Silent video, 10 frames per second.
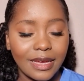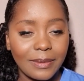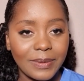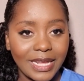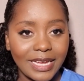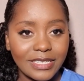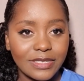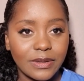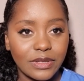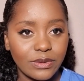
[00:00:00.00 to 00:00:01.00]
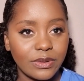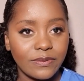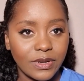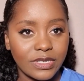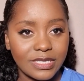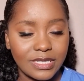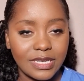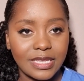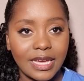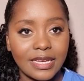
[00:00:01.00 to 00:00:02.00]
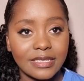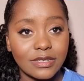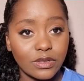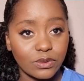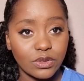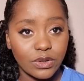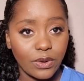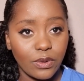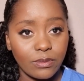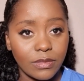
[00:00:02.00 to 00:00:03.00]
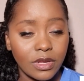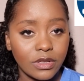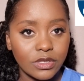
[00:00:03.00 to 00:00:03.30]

apply to a university that is close to home.